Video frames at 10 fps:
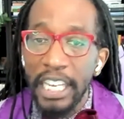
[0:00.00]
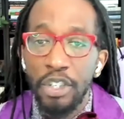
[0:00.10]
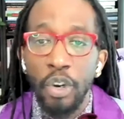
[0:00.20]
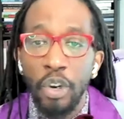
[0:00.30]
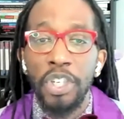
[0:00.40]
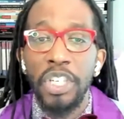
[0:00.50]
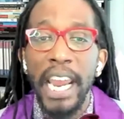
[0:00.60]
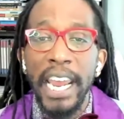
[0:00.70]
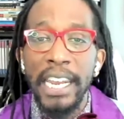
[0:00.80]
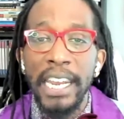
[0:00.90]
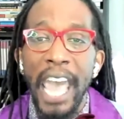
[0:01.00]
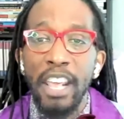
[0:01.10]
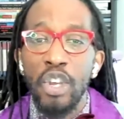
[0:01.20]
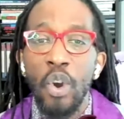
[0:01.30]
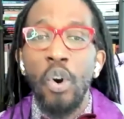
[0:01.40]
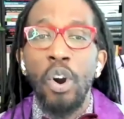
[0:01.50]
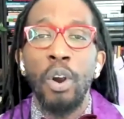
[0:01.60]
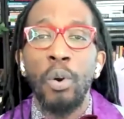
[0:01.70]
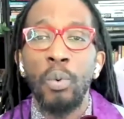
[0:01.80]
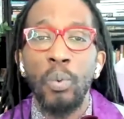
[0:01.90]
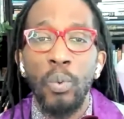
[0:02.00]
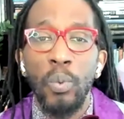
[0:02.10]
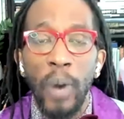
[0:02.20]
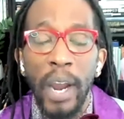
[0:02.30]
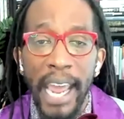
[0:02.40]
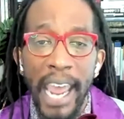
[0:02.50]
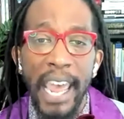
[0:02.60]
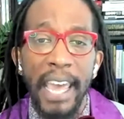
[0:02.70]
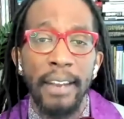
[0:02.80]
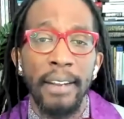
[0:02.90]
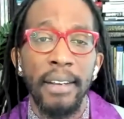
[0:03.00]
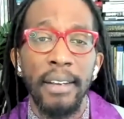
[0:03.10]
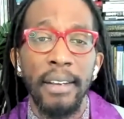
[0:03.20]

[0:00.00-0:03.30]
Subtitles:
is your shade at your right hand.